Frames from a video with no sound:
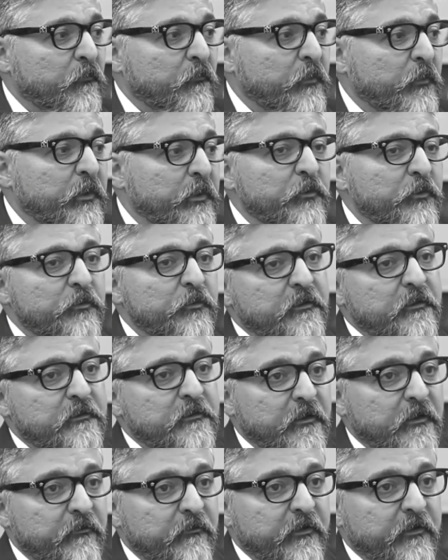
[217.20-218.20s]
We do the
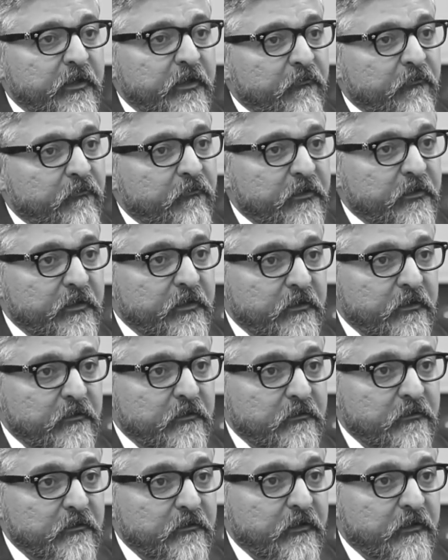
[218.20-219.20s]
survey every
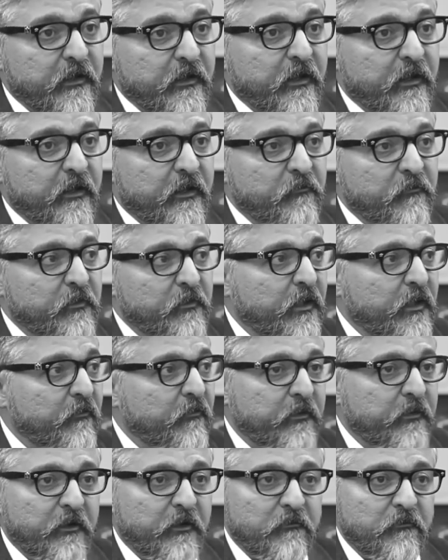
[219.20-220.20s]
year and we
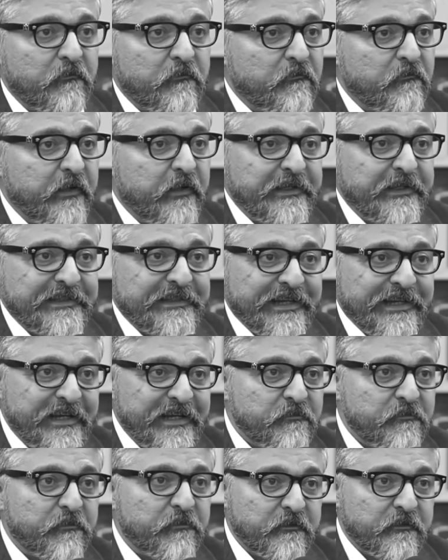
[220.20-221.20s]
have around
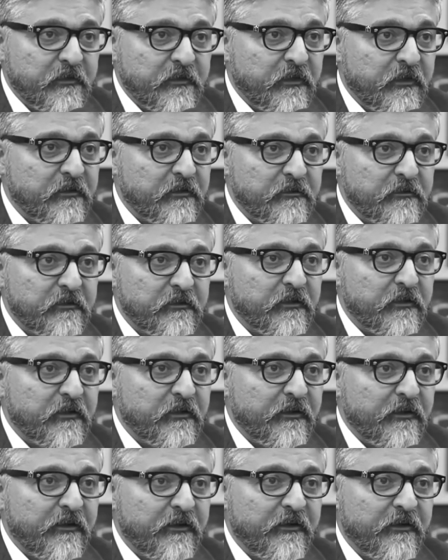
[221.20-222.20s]
98%
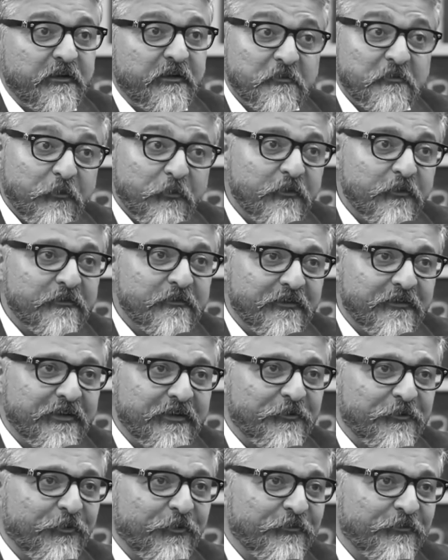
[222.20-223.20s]
response
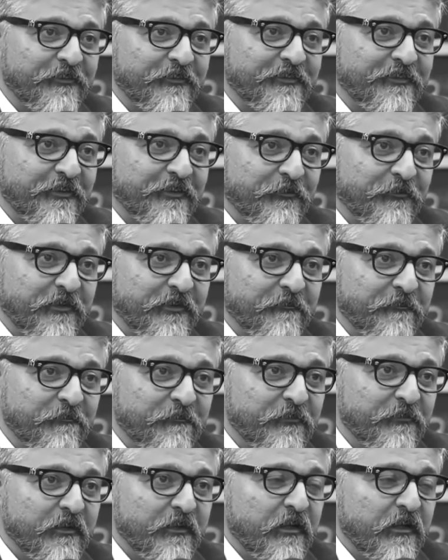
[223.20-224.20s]
rate of the survey,
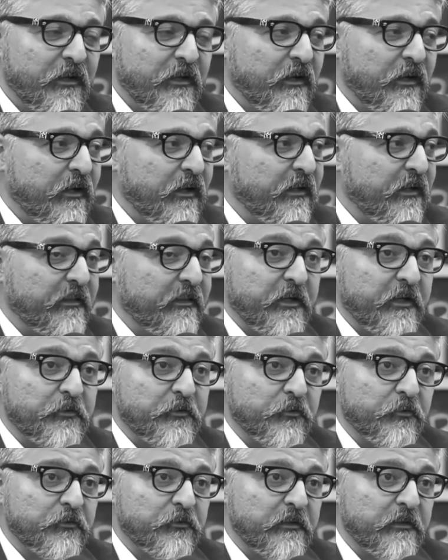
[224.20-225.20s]
and that
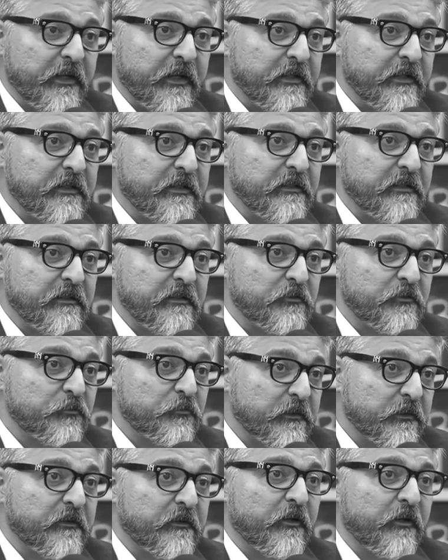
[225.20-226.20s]
shows
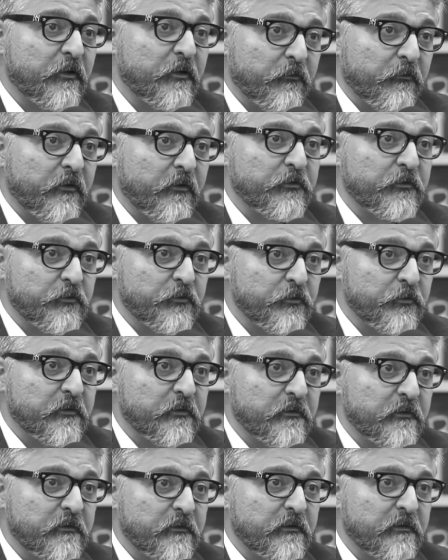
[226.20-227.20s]
92% of our
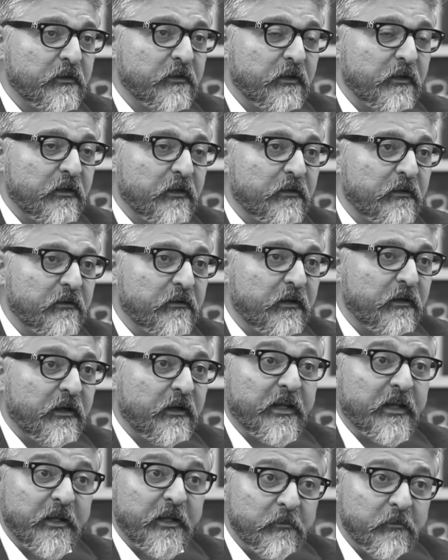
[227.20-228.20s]
students
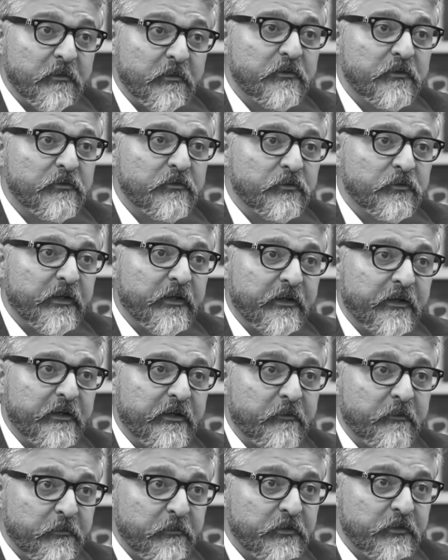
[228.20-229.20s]
are able to get
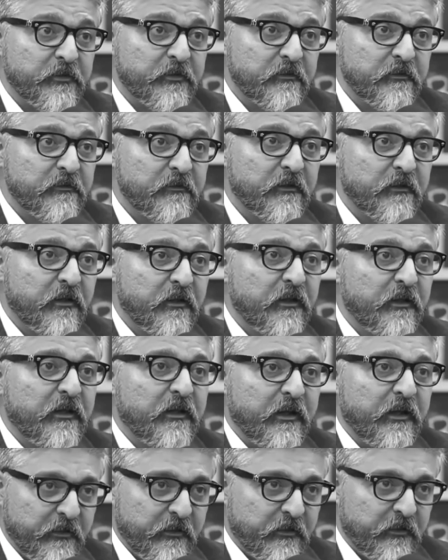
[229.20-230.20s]
admissions
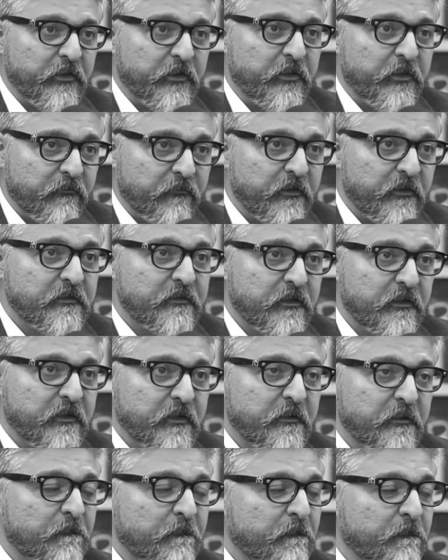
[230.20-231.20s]
mm-hmm. in the
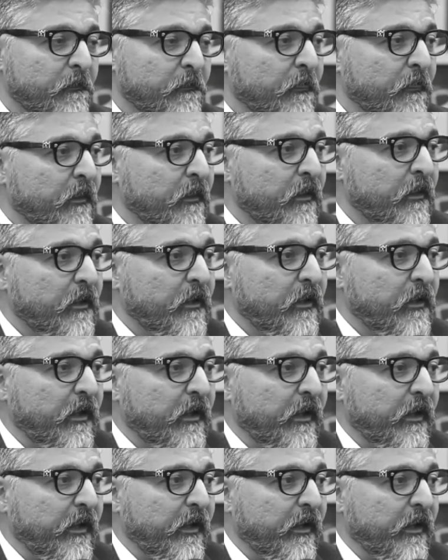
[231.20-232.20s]
university, mm-hmm.
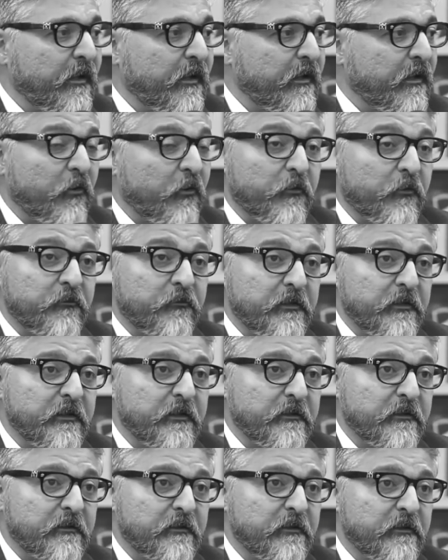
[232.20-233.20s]
and out of
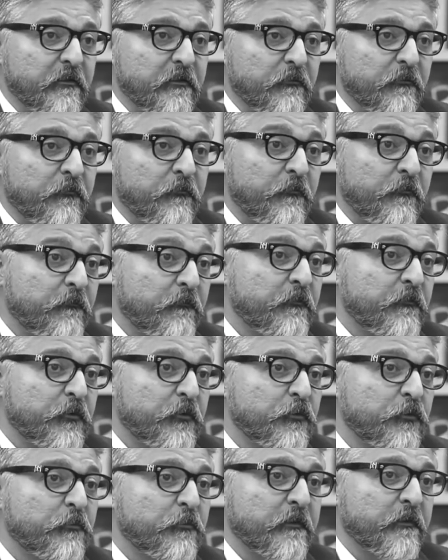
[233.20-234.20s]
these
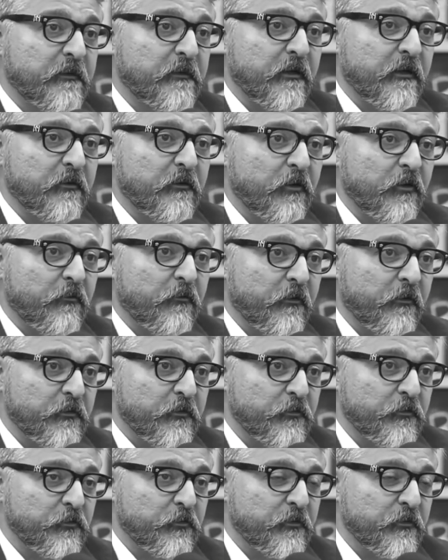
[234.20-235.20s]
52% of our
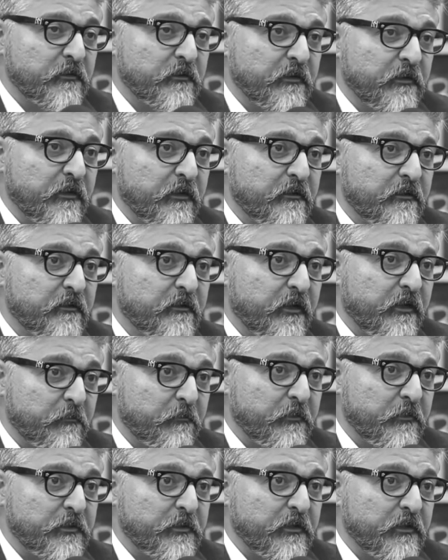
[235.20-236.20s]
students get
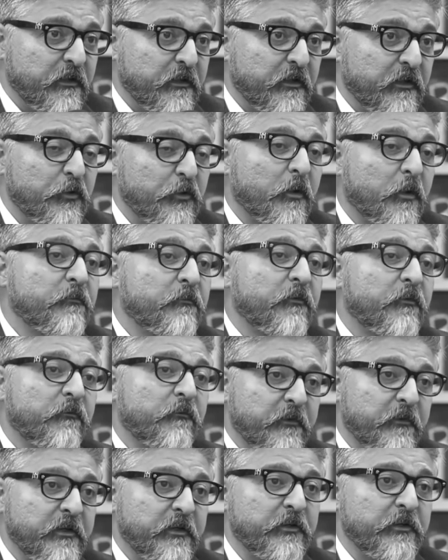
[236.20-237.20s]
admission in top
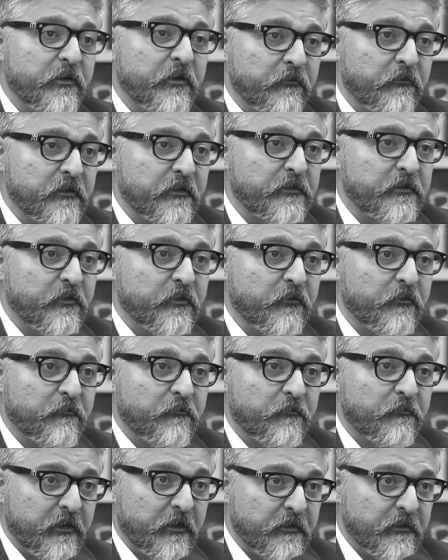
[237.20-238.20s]
15 University of
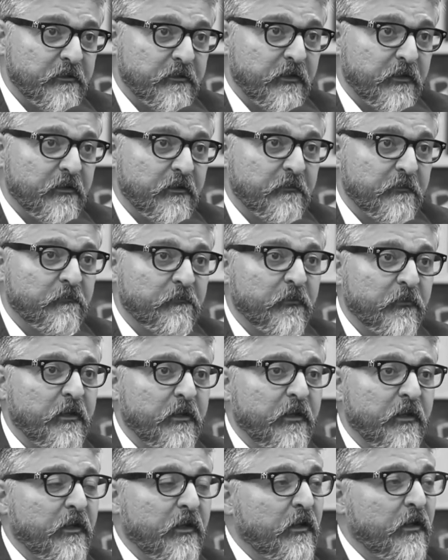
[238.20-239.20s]
Pakistan.
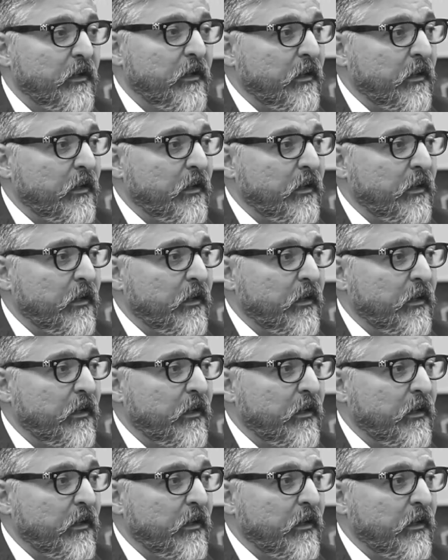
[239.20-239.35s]
Okay.